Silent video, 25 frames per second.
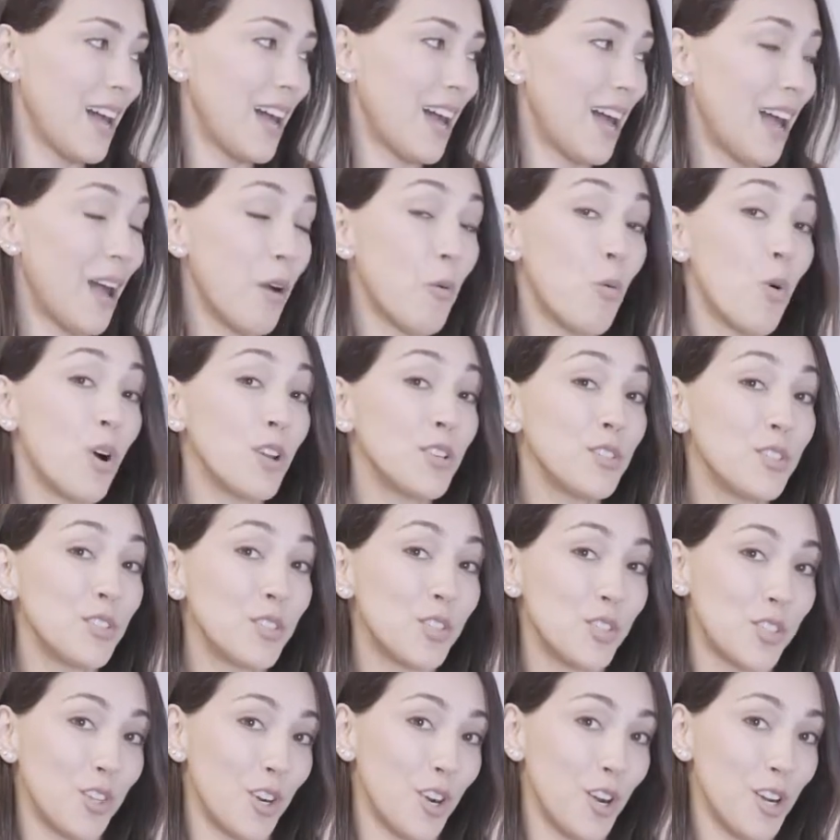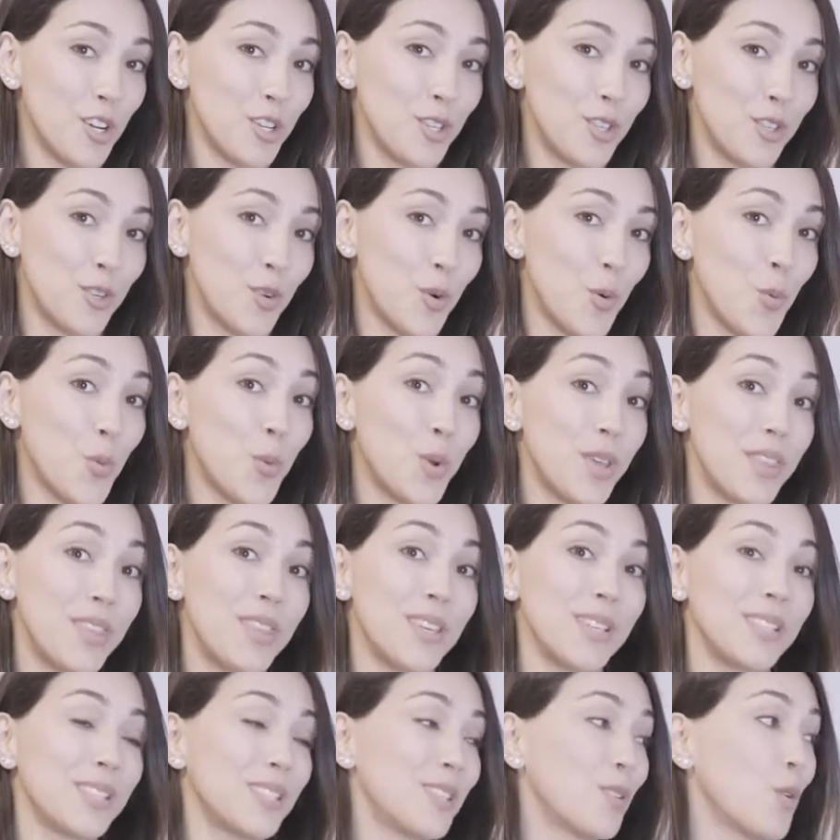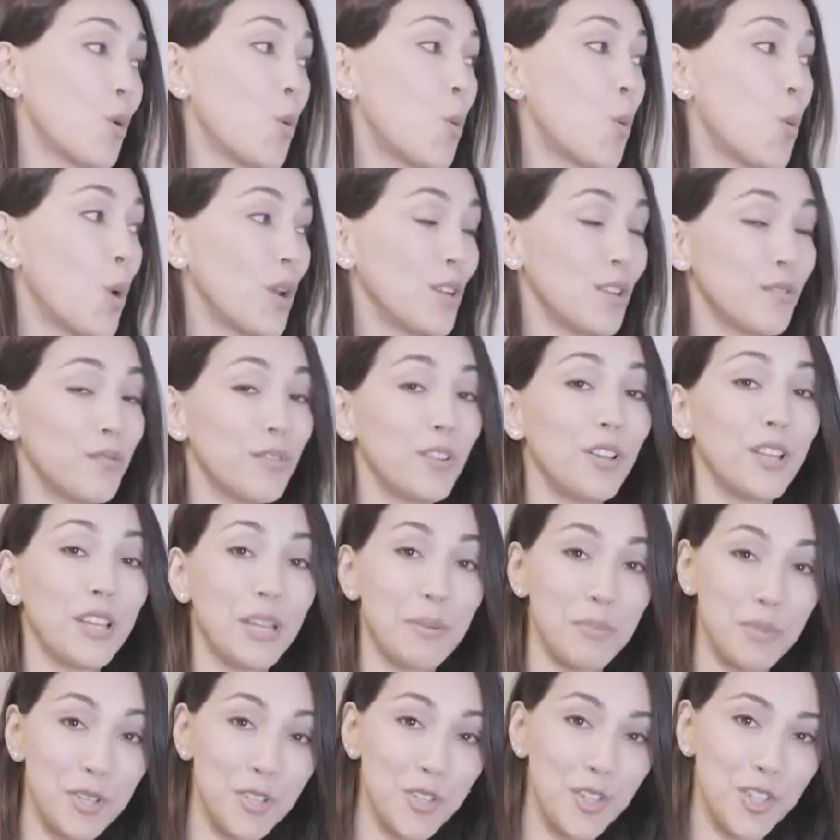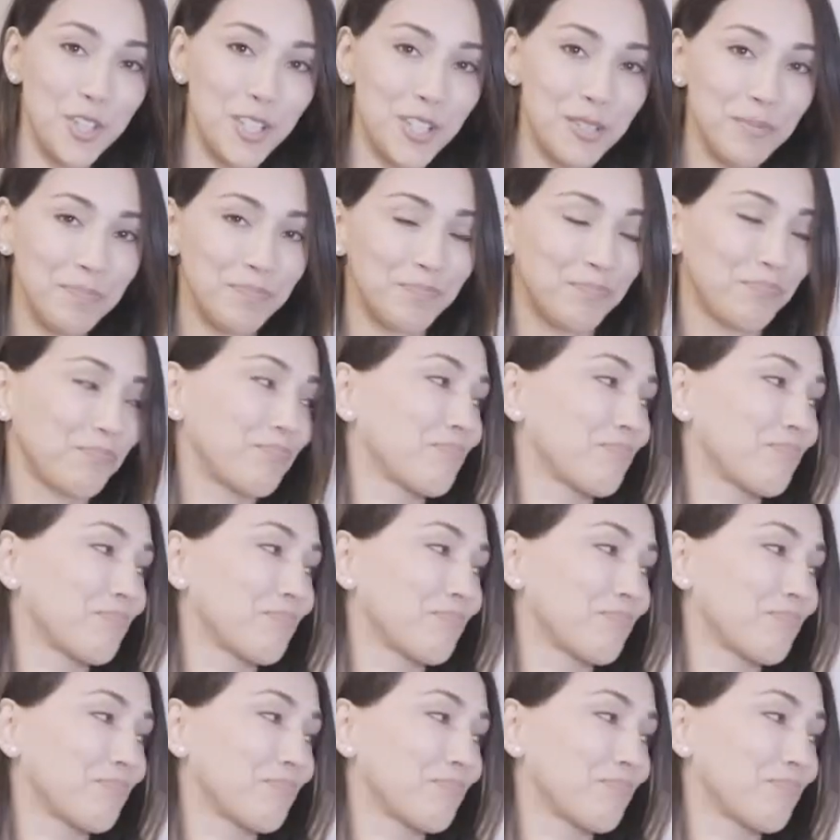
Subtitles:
I want to start with this wonderful image here.